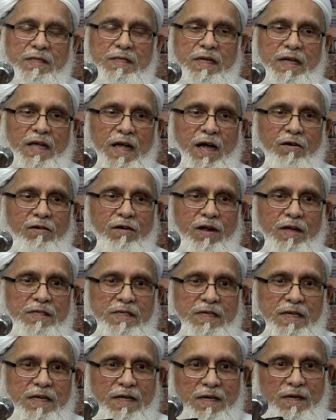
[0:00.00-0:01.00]
Allah
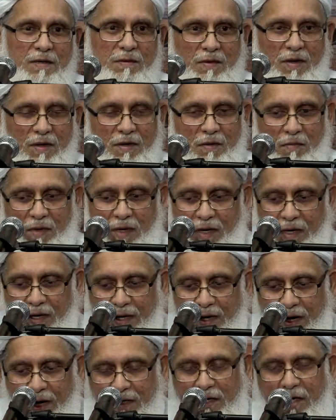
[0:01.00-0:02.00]

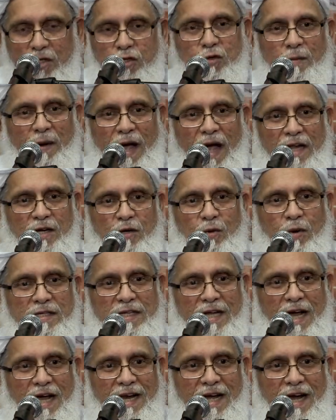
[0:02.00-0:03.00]
subhanahu wa
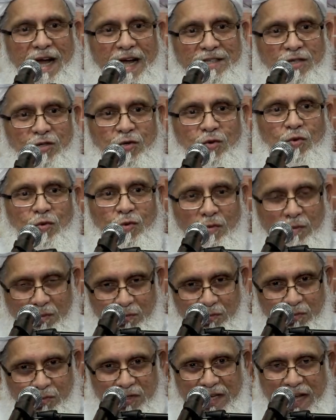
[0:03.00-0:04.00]
ta'ala has so
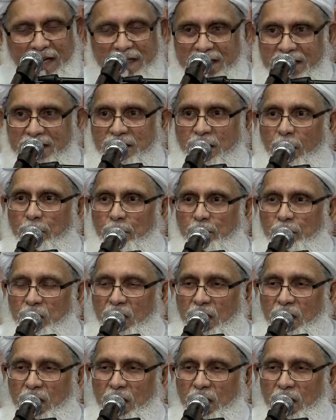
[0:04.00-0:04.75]
set it up